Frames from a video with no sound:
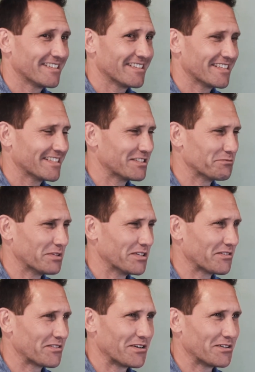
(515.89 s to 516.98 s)
I had some other
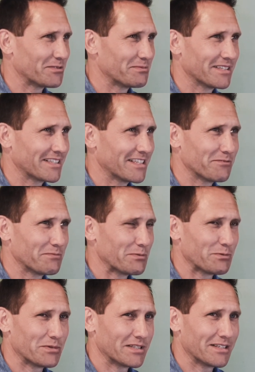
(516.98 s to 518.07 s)
thoughts, but I can't remember
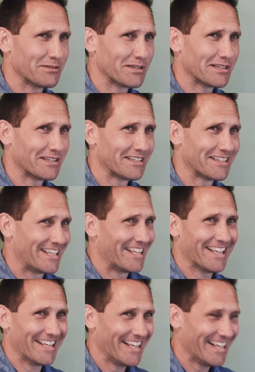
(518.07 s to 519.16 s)
what they
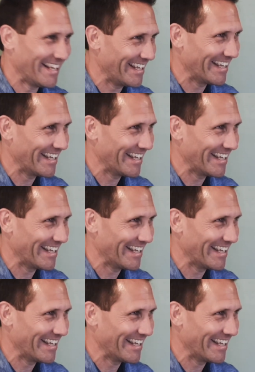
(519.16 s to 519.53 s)
were.